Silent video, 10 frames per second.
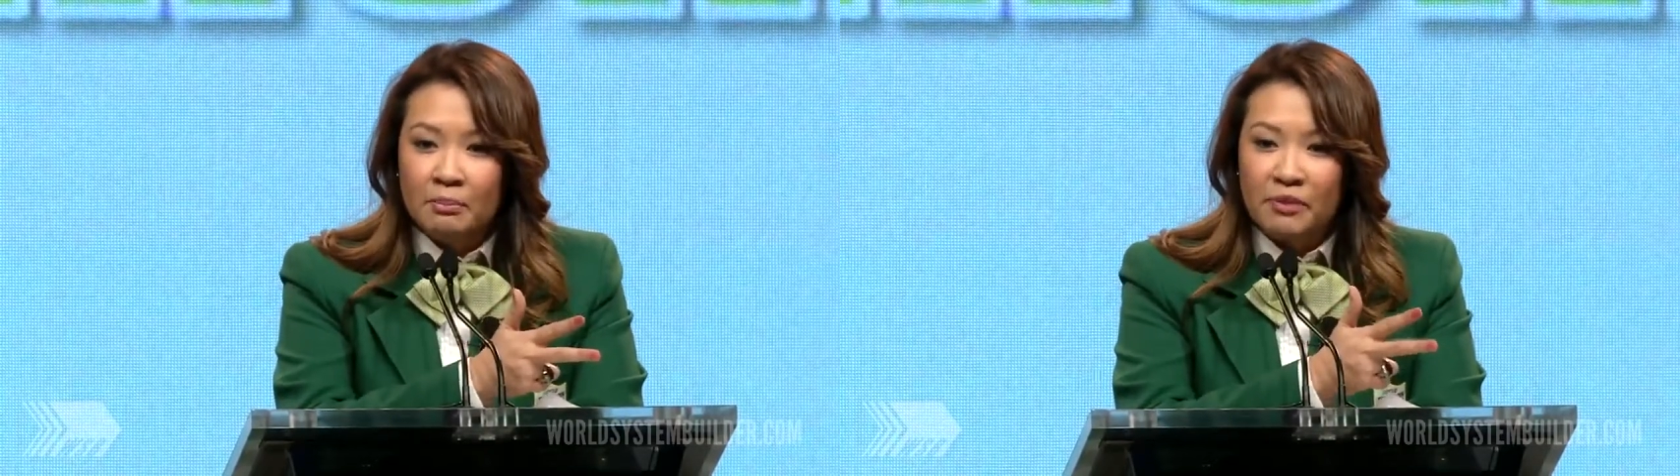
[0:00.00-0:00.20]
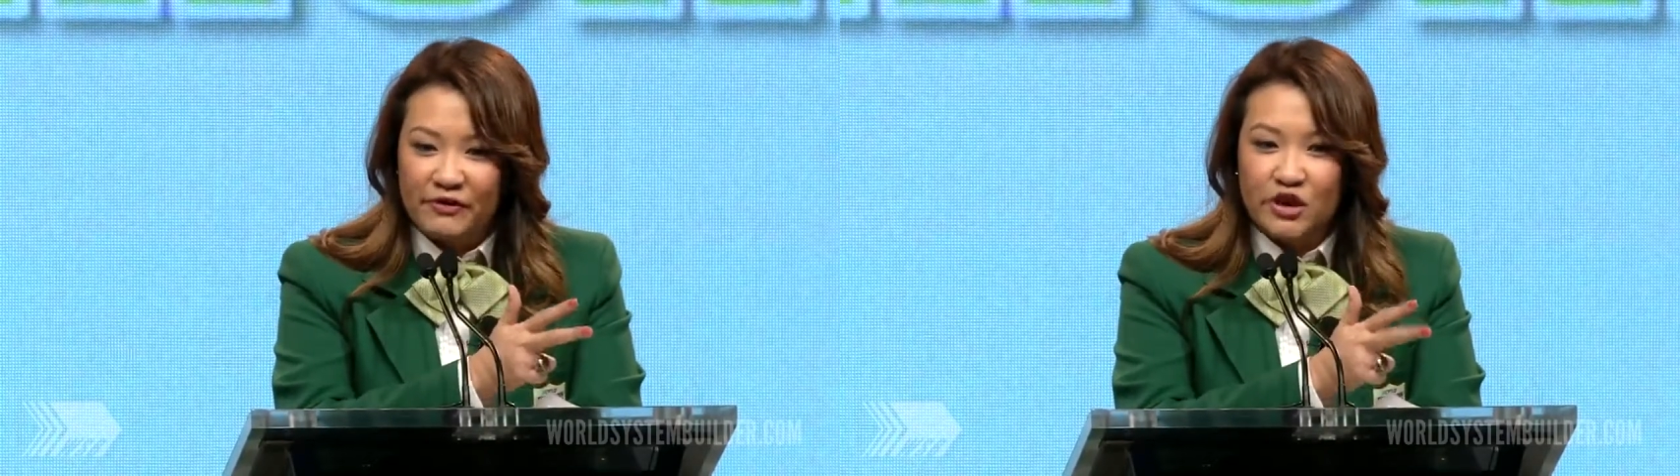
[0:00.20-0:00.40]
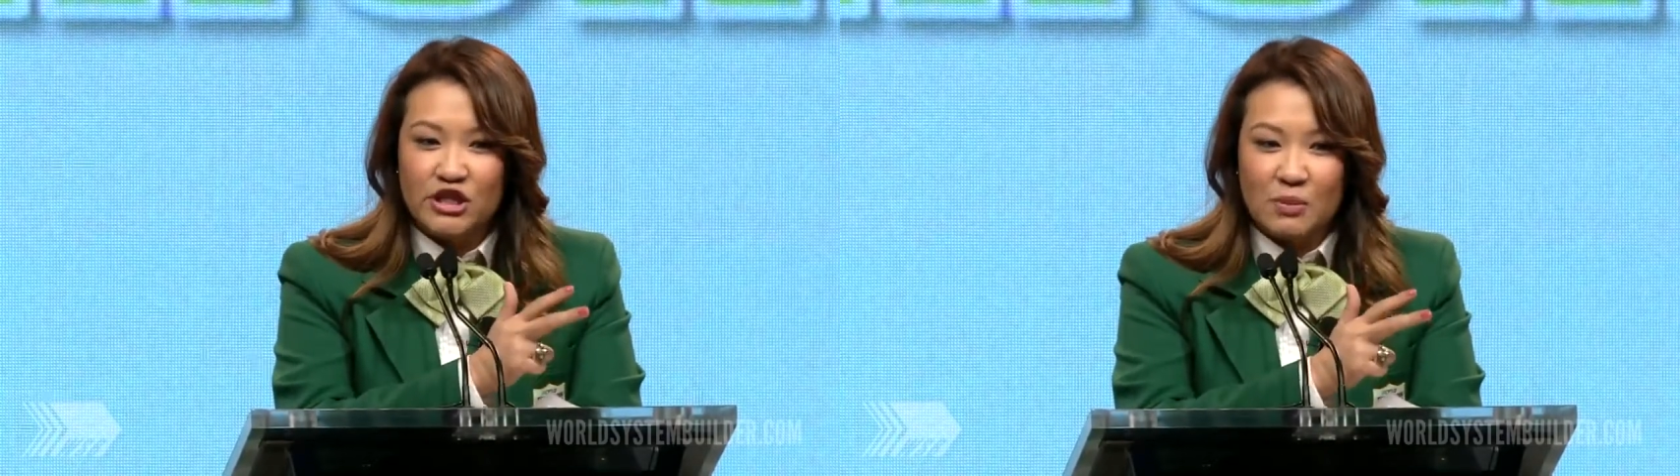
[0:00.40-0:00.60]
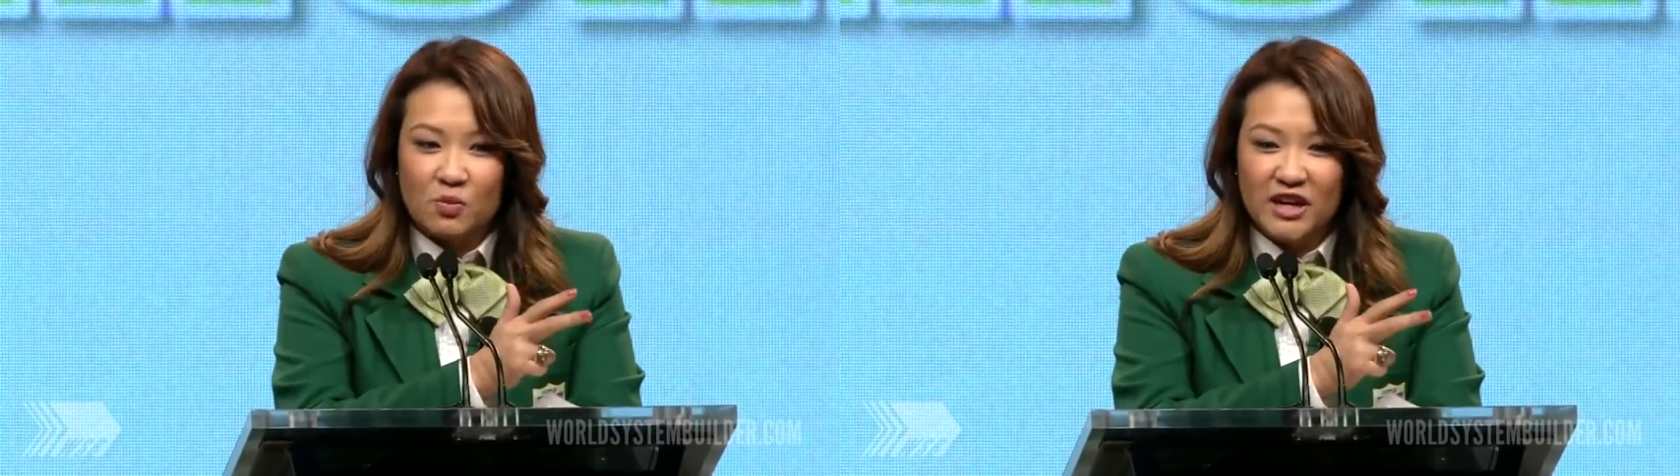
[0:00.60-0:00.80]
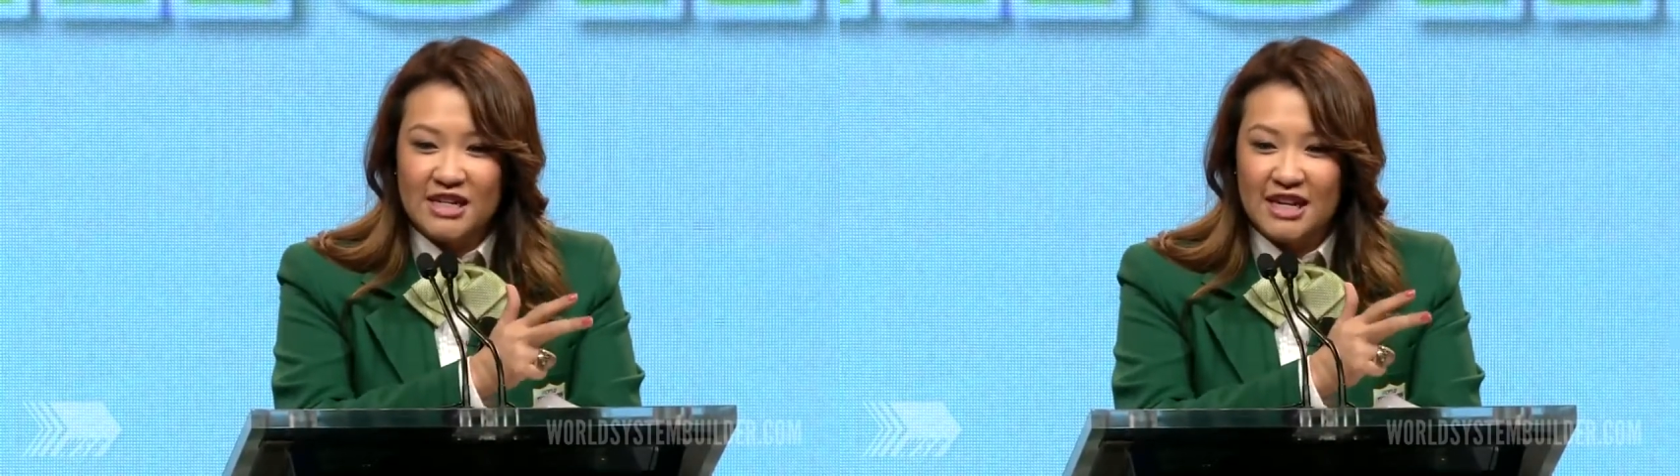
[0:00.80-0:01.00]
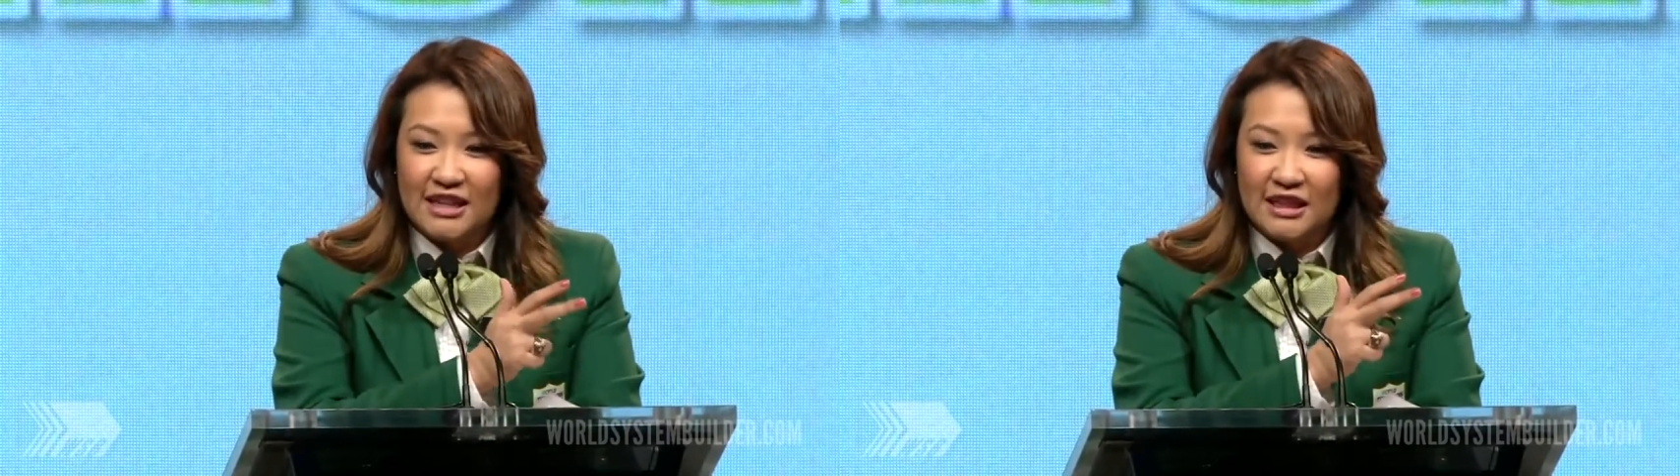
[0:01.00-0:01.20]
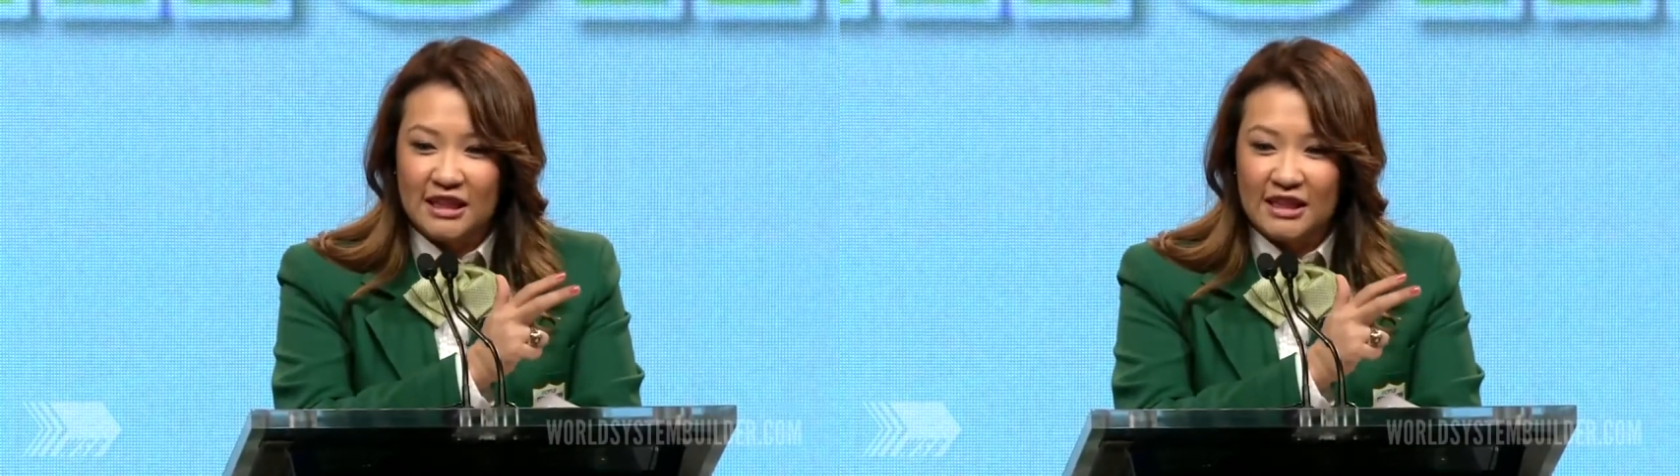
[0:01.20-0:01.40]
but for some reason,